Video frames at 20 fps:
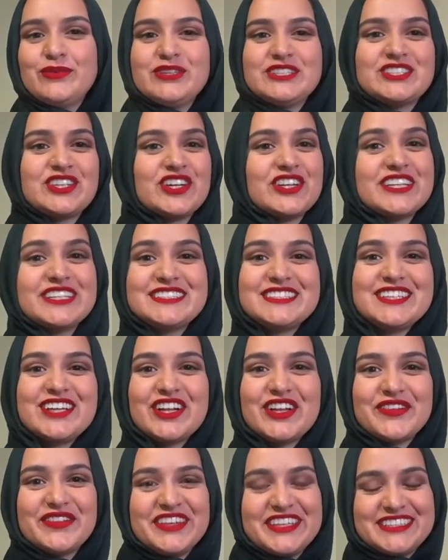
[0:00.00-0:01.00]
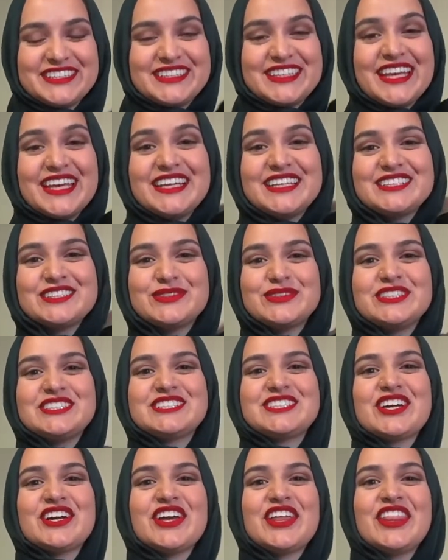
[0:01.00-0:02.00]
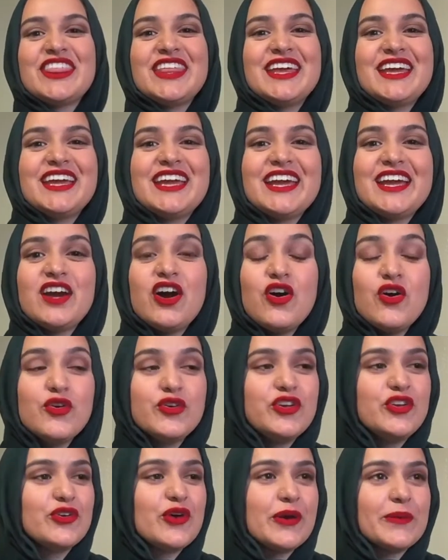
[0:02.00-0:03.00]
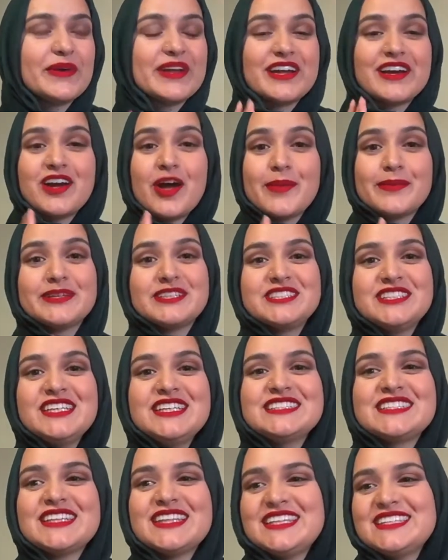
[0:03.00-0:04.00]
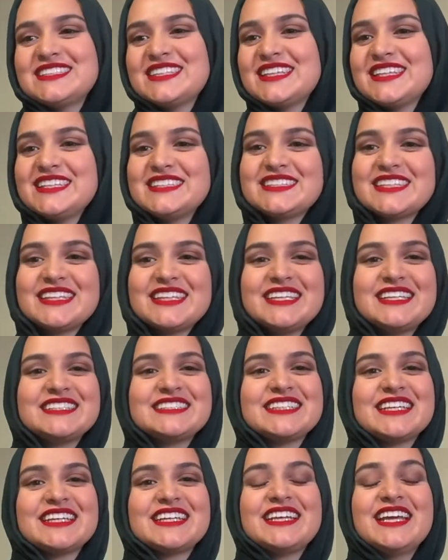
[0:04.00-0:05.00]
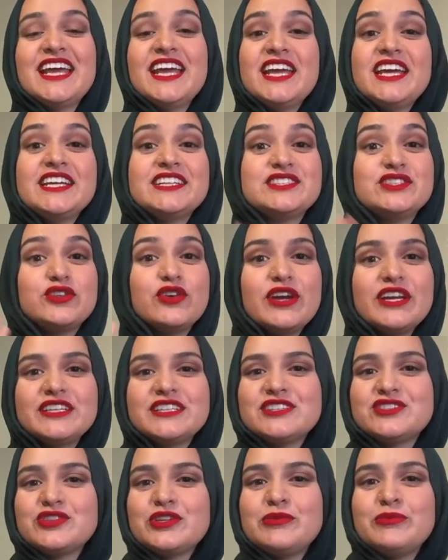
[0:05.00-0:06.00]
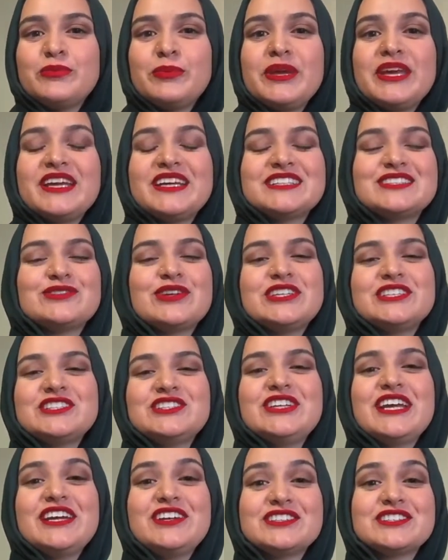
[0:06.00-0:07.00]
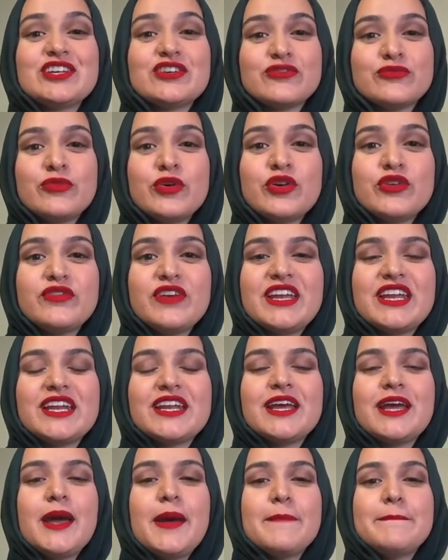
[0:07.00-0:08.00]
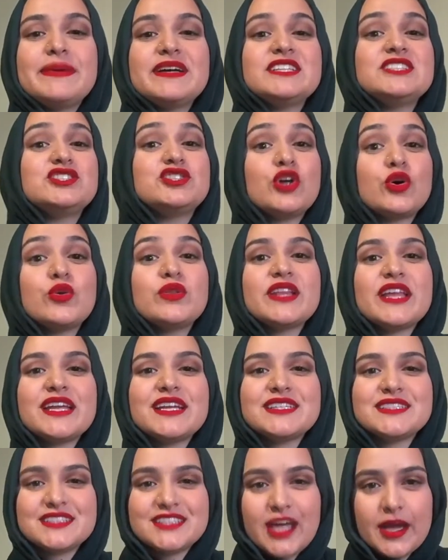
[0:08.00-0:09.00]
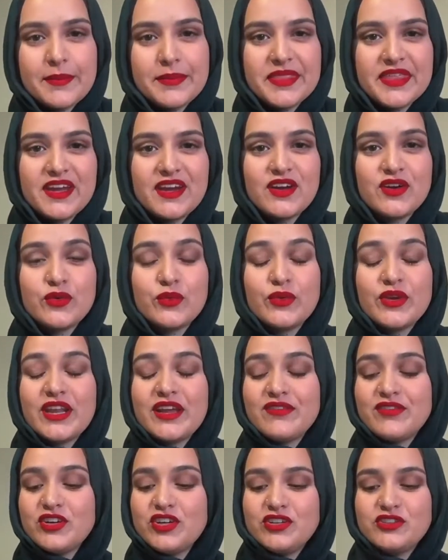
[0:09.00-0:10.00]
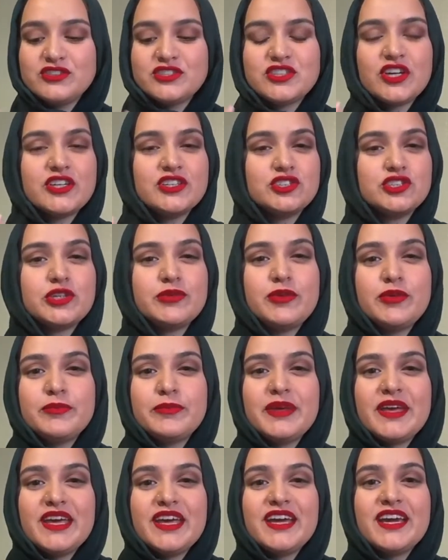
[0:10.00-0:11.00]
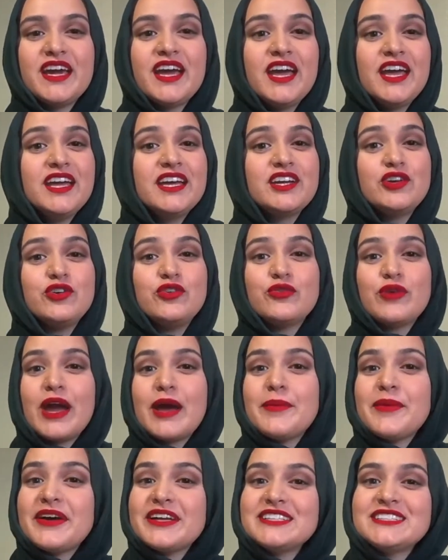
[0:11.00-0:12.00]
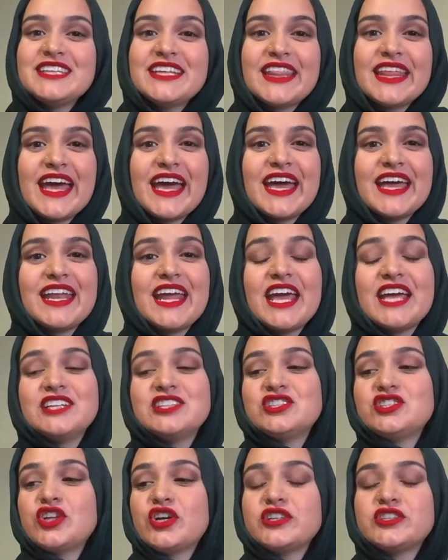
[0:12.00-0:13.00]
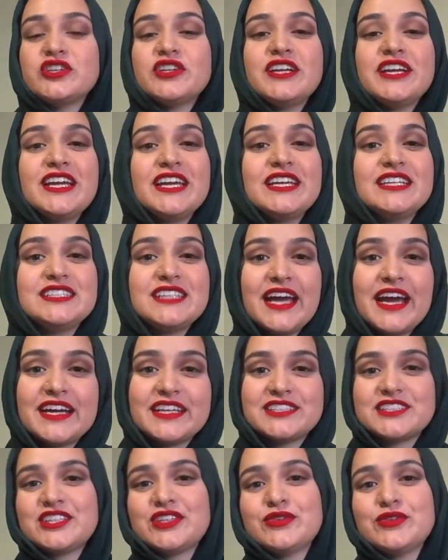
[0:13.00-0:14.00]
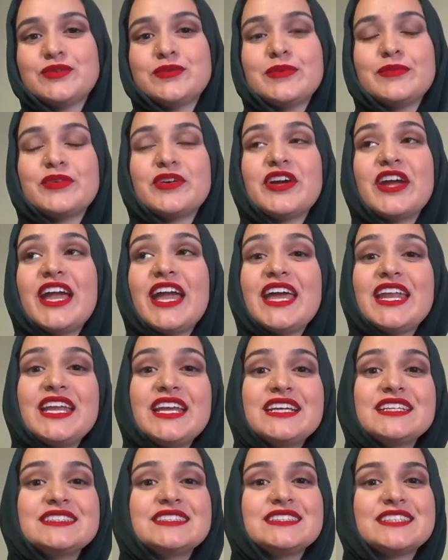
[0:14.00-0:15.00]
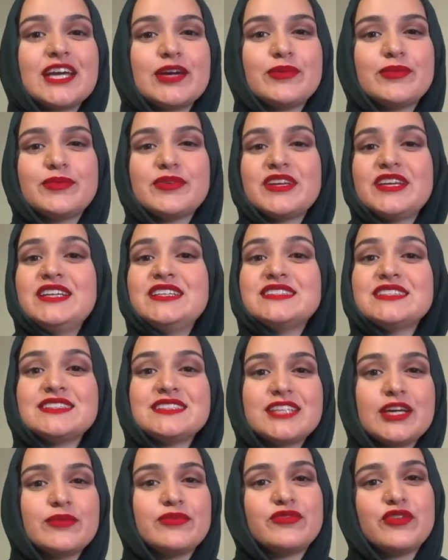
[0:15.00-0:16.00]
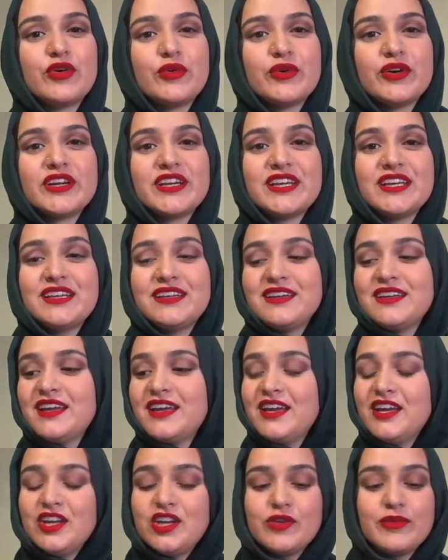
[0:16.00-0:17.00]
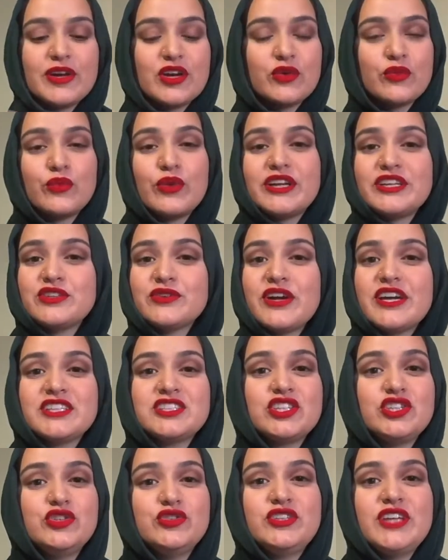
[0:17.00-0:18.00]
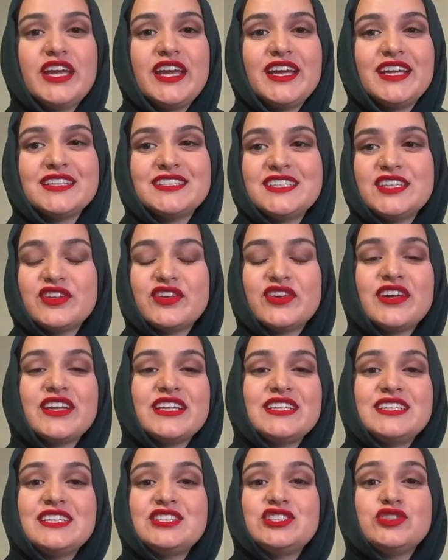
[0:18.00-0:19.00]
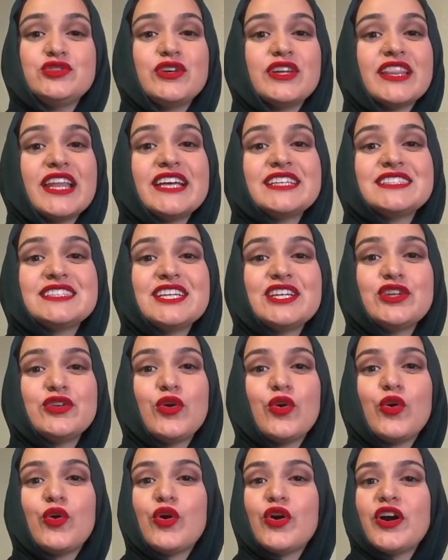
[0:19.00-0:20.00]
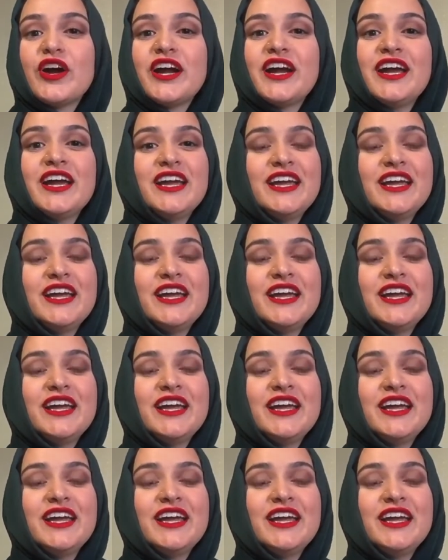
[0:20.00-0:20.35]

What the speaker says: start listing all of these things, we start thinking, oh, you know, I want to accomplish this and this and this and this, and it's great to dream big, it's great to get yourself motivated, but don't let it stop there. Whenever you start dreaming big, grab onto that and start turning it into action. Remember, any step is a step forward, and no matter what direction you take, it's either going to teach you a lesson or